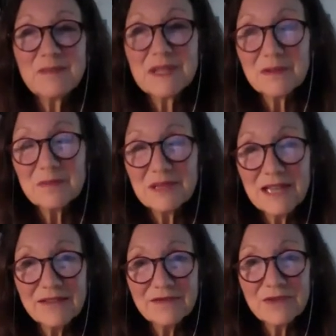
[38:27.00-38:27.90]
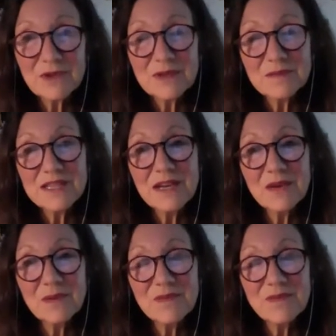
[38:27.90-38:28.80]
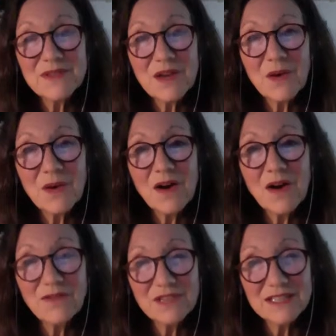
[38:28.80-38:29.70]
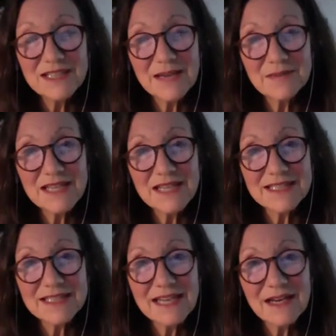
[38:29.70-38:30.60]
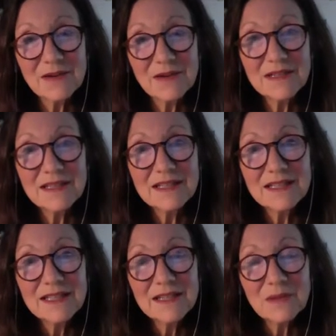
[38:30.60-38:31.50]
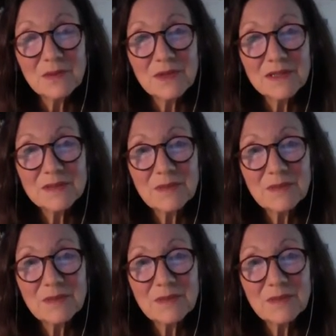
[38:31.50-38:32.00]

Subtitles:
platform. So oftentimes that's how it works.